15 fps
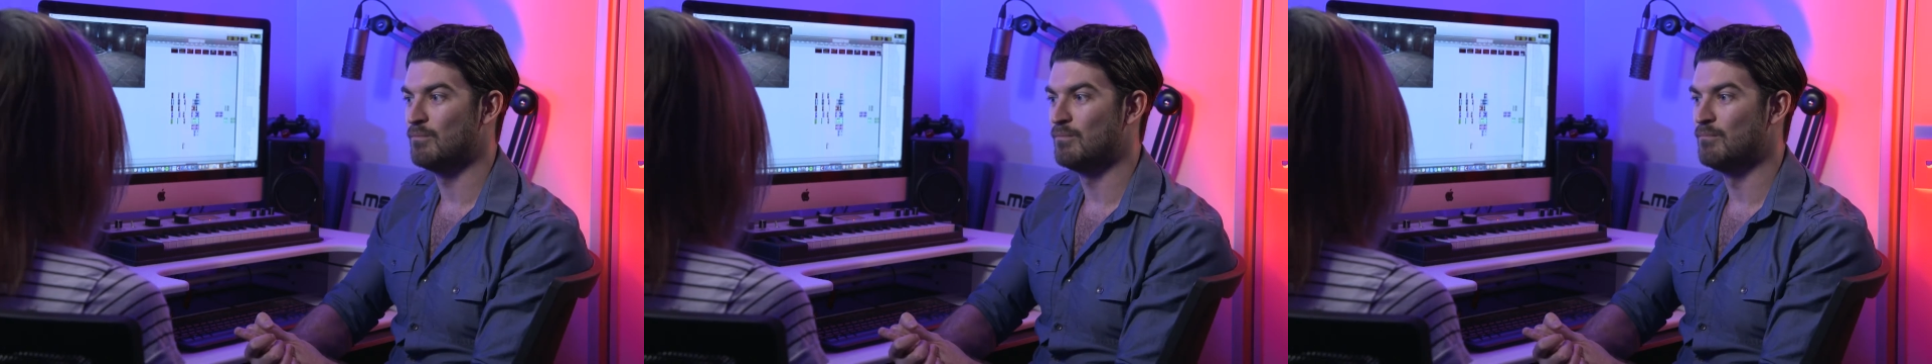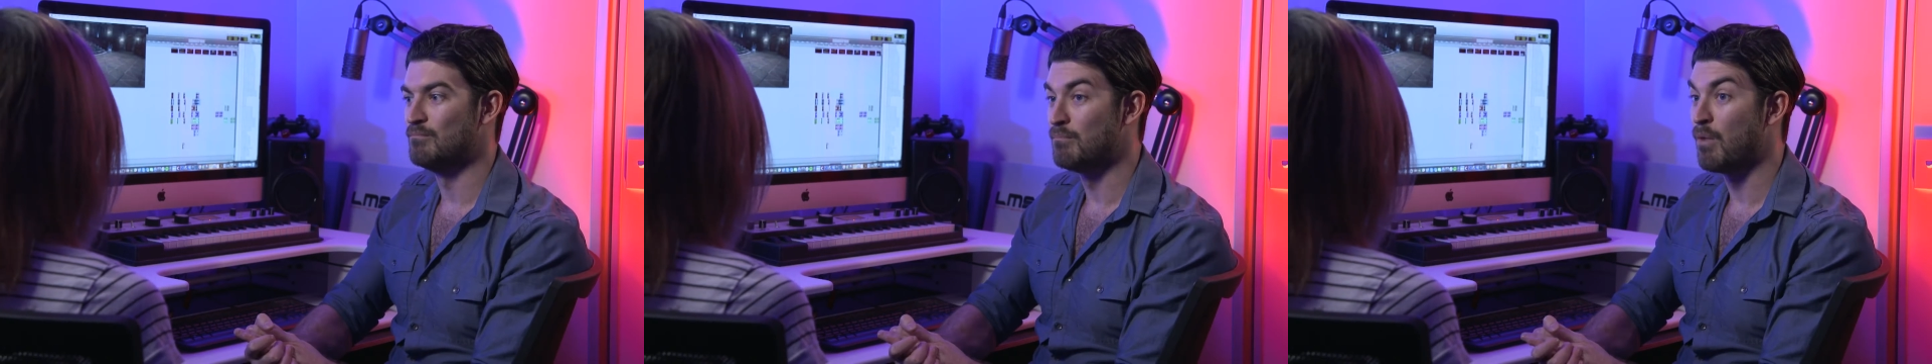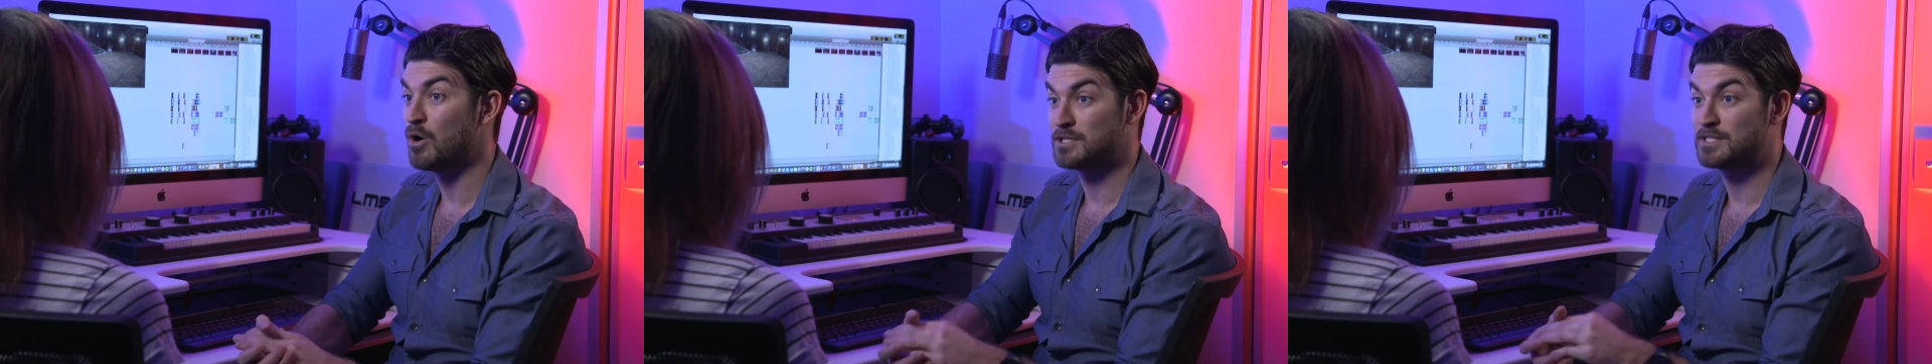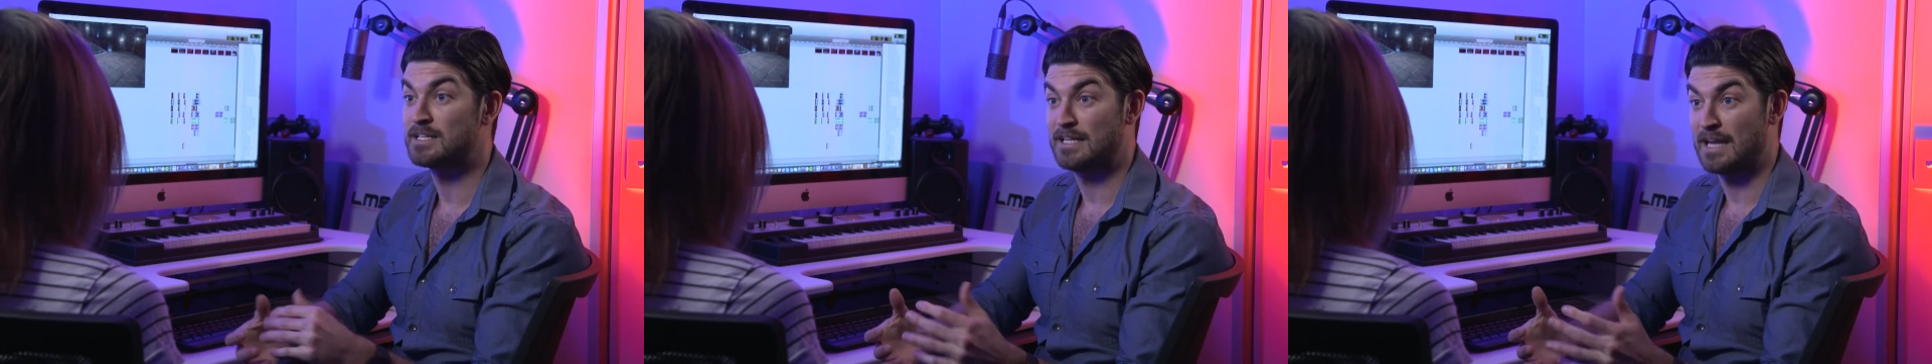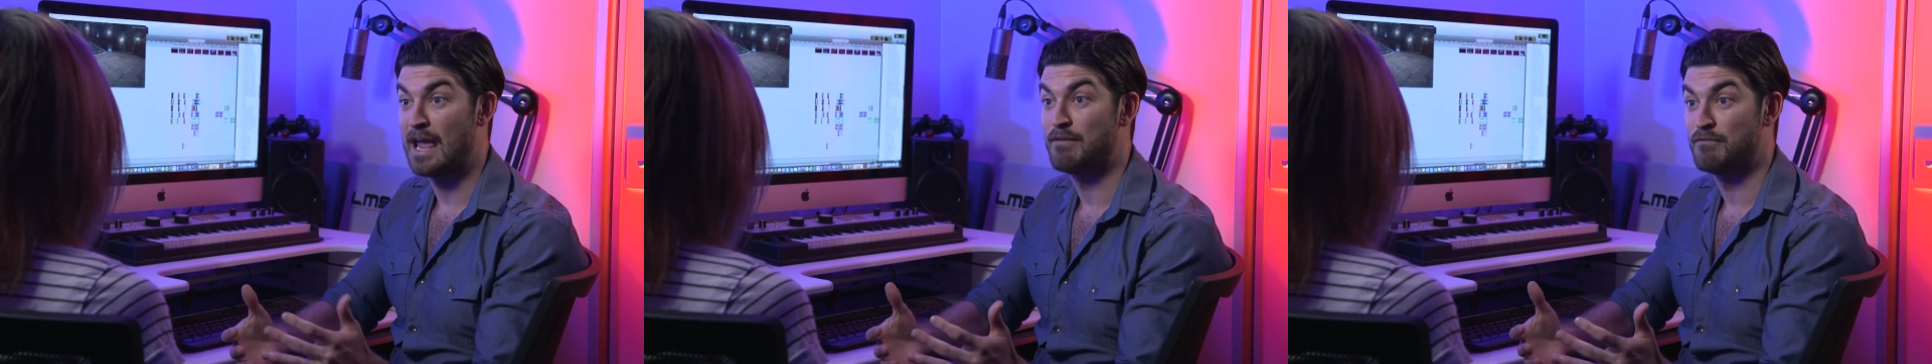
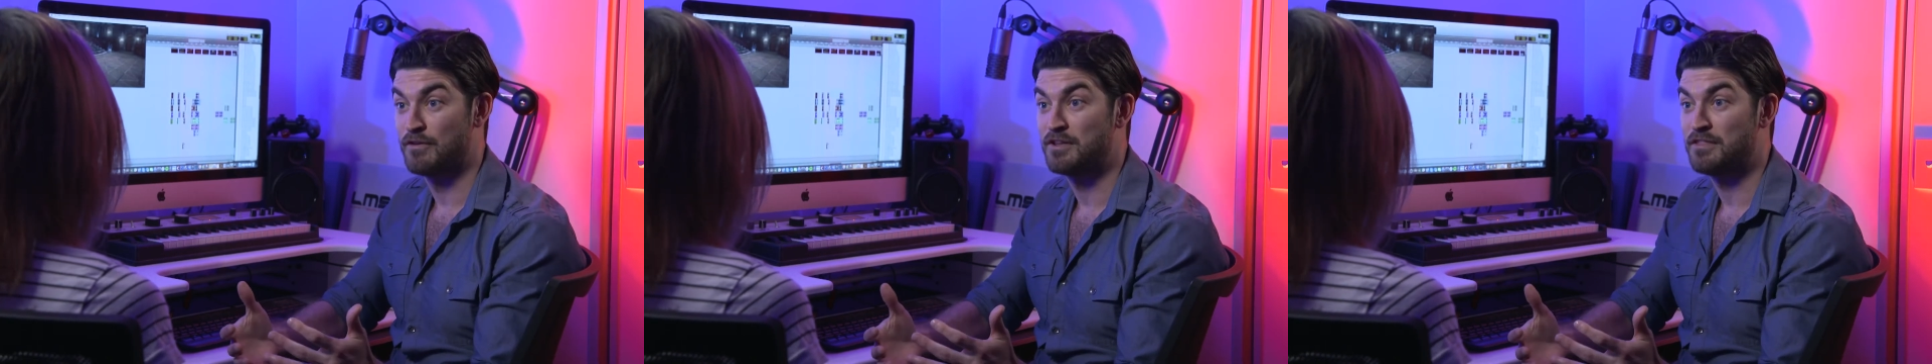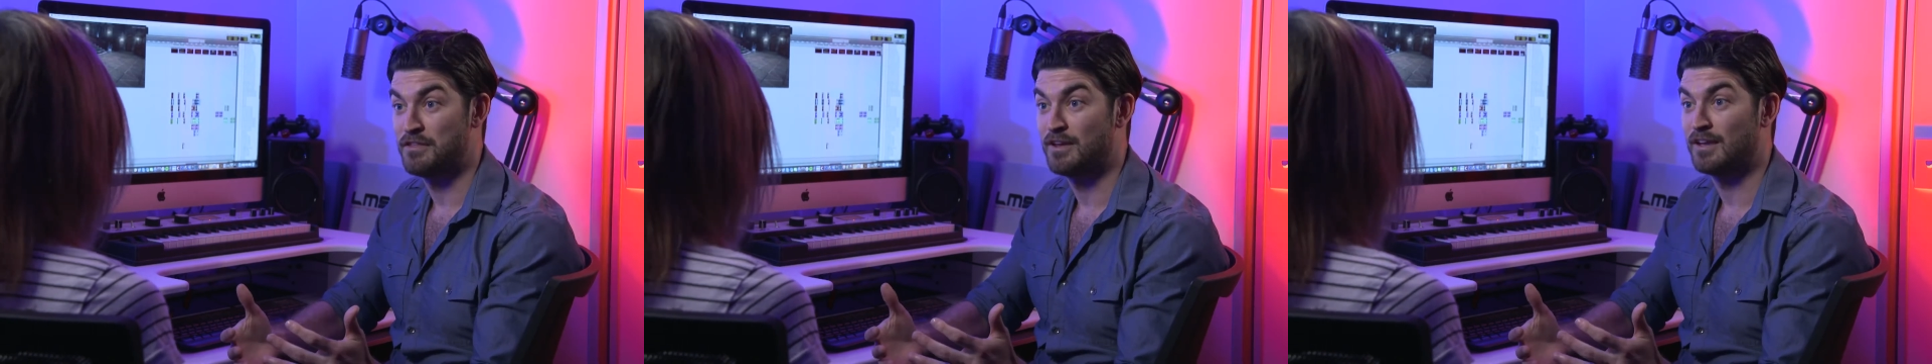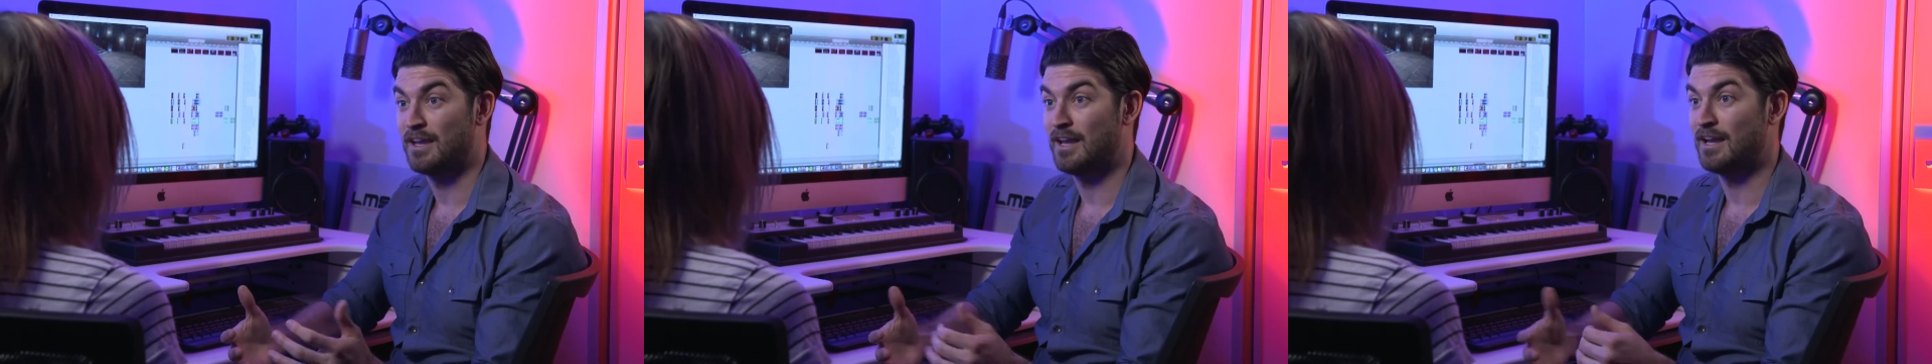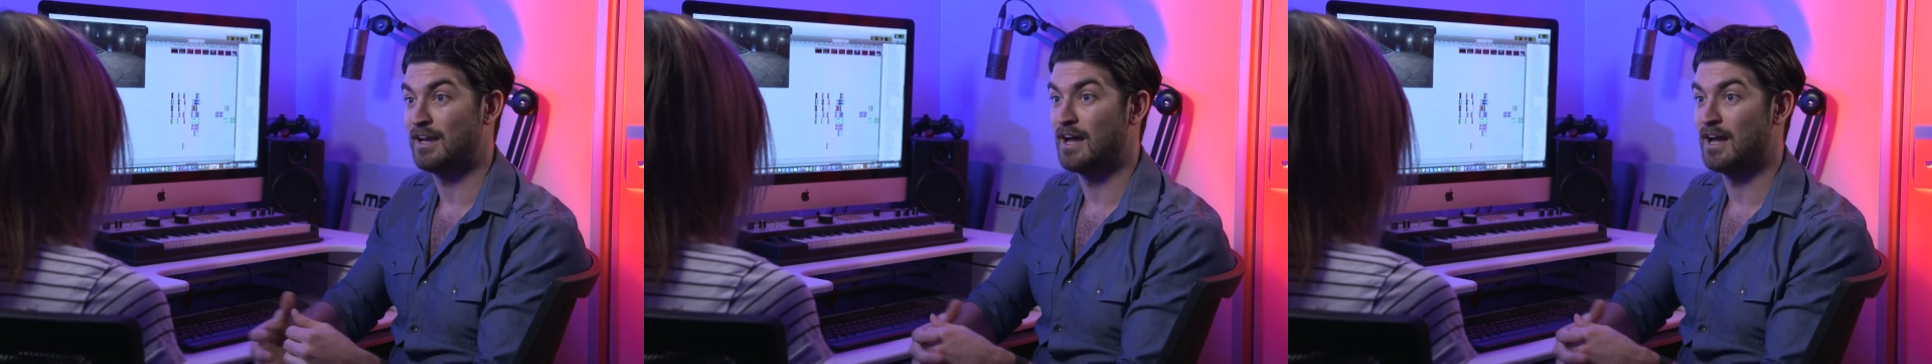mostly everything.